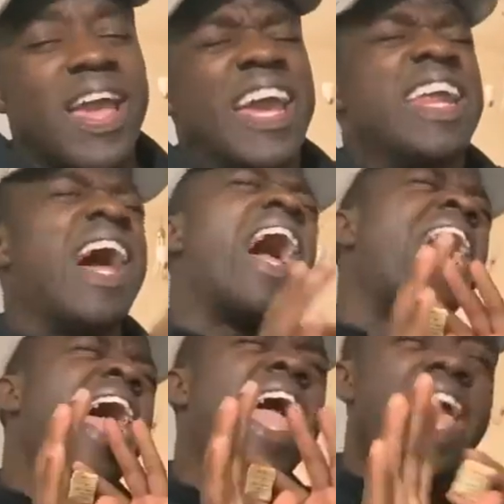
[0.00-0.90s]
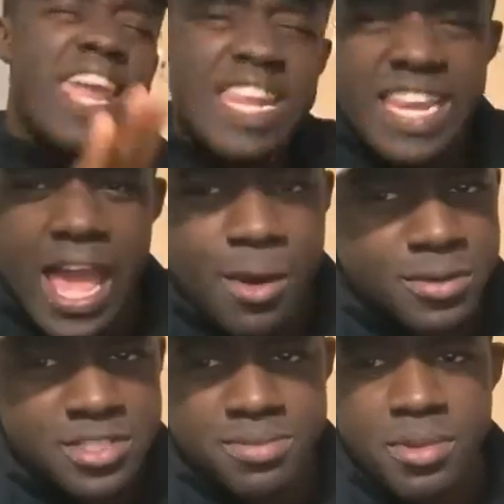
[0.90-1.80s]
And I hated how
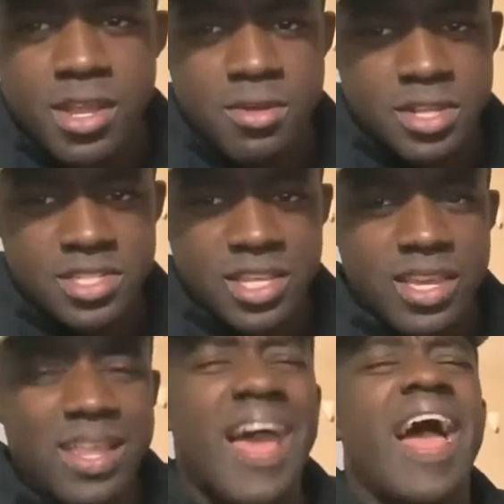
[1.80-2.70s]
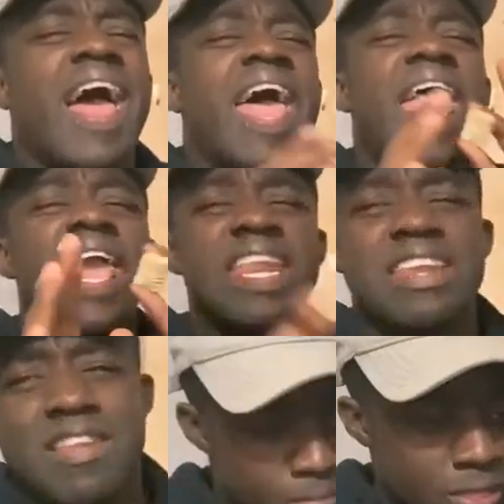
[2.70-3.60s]
it smelled as a kid. I
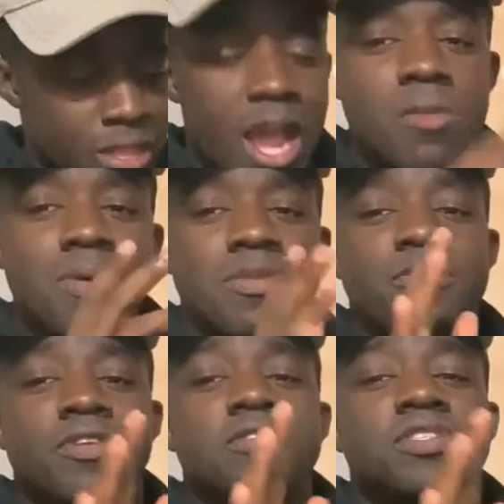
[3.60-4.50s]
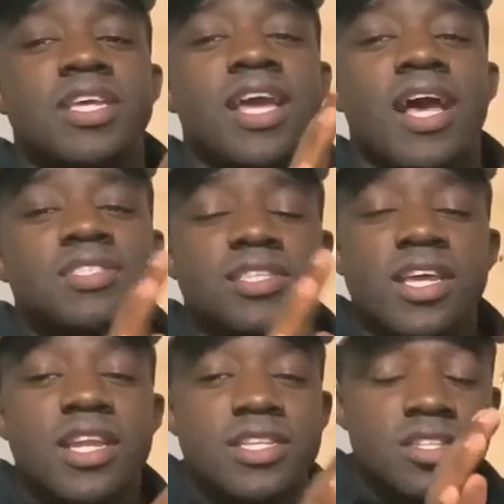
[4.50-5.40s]
hated it. I remember the first thing I
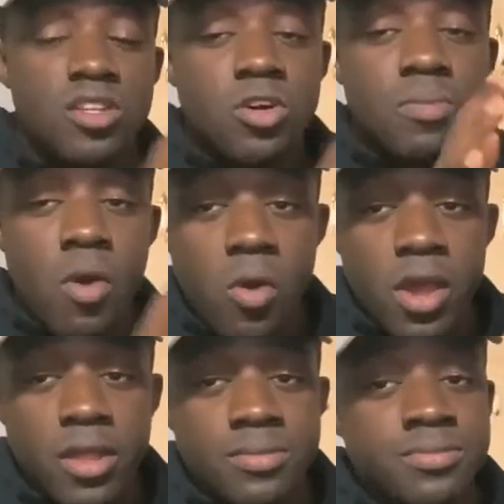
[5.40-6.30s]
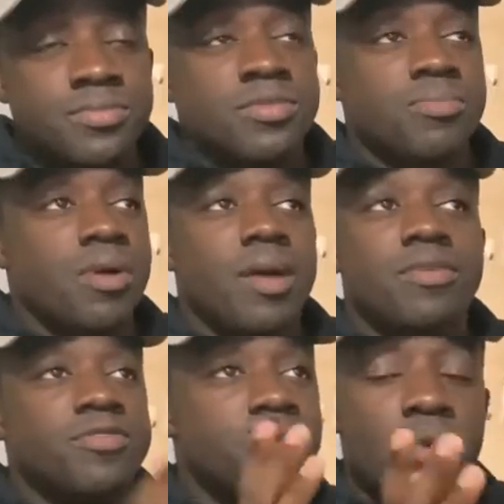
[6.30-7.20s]
said as a little boy,
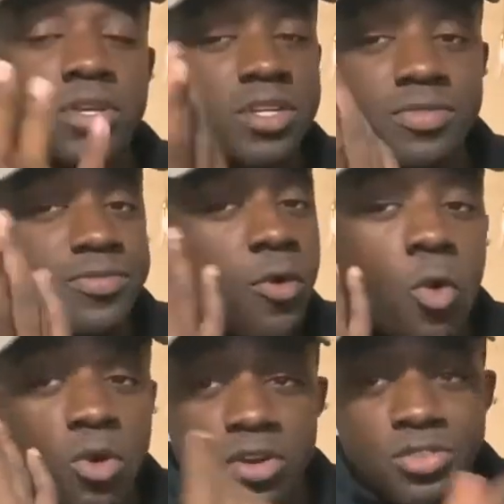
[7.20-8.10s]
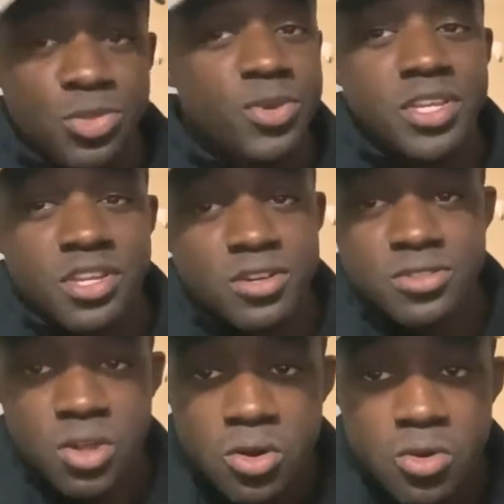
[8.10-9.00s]
probably four, four, three years
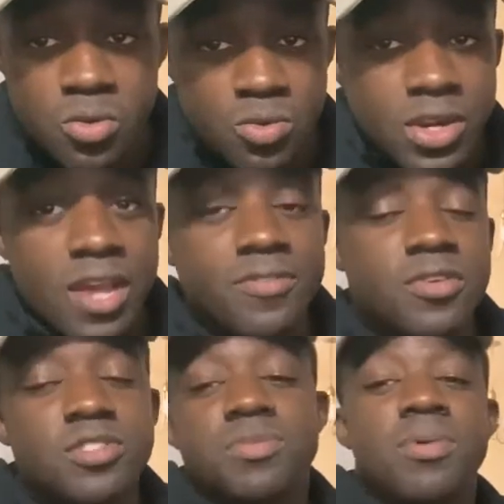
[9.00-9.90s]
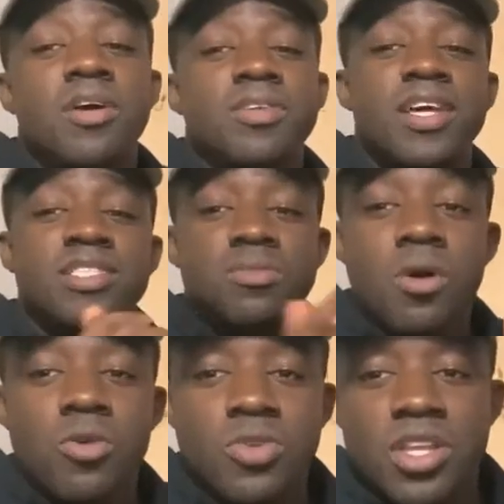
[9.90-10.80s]
old, when I first smelled that
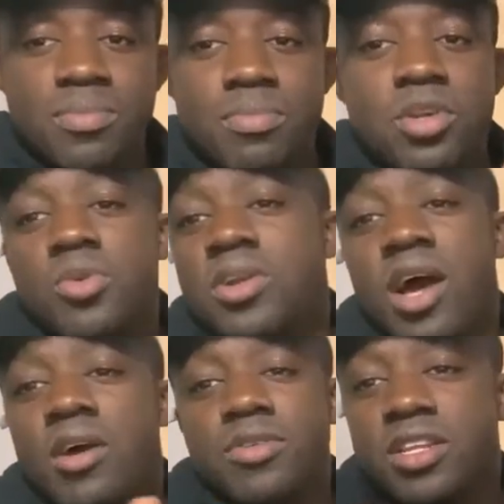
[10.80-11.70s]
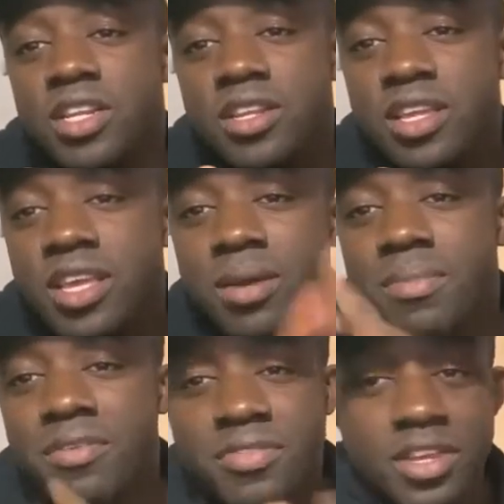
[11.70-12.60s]
smoke when he blew it out and it hit
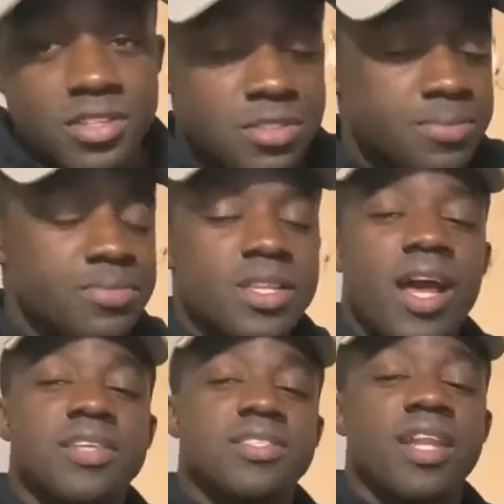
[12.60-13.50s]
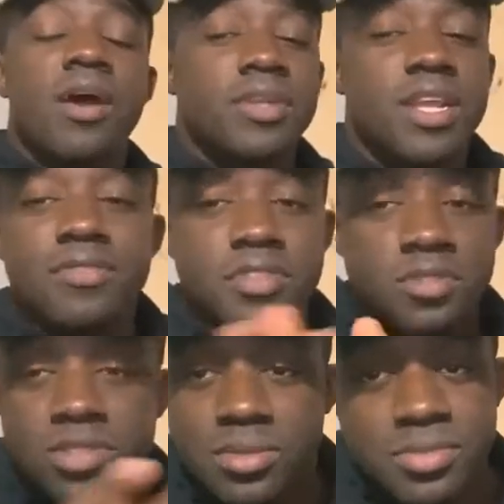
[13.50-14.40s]
my face. I said, I'd never do
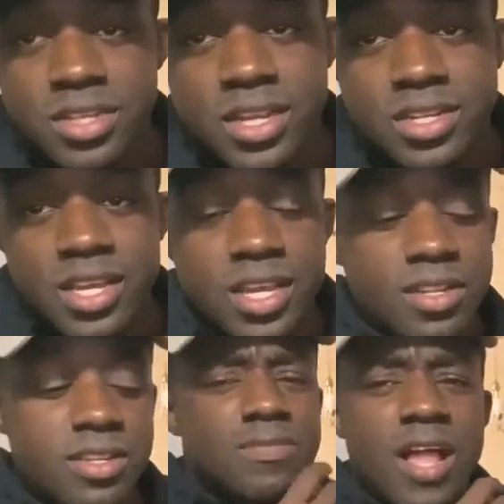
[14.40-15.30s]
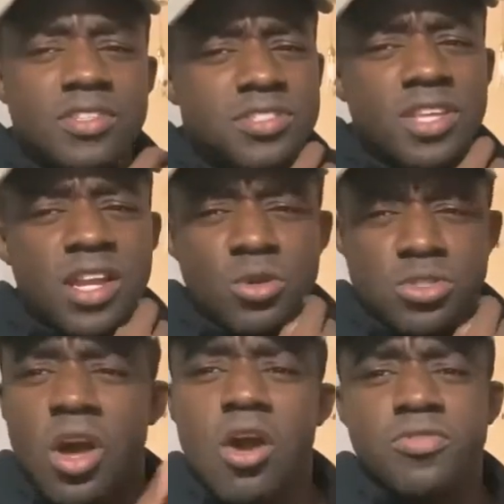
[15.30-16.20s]
something like that. I just thought it
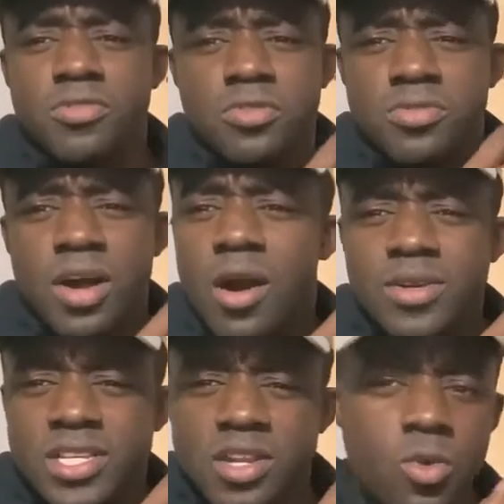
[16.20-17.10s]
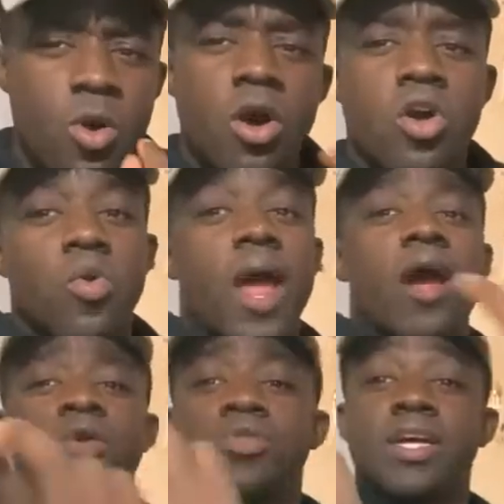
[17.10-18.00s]
was awful. I always had to walk
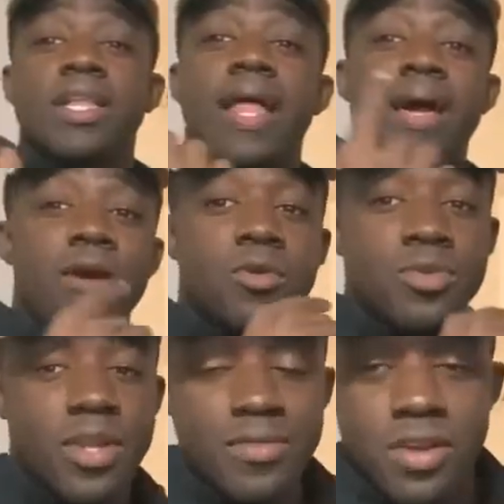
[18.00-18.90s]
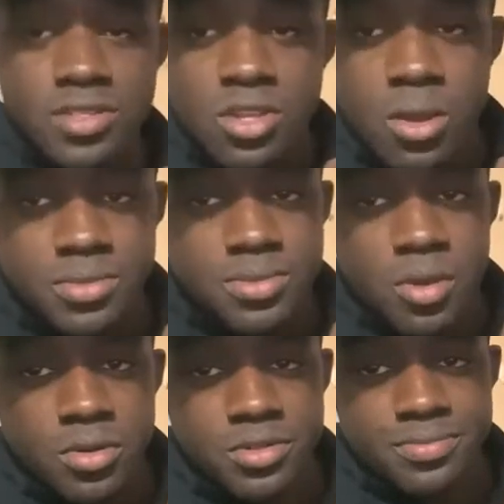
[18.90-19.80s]
around the cloud whenever I saw him smoking.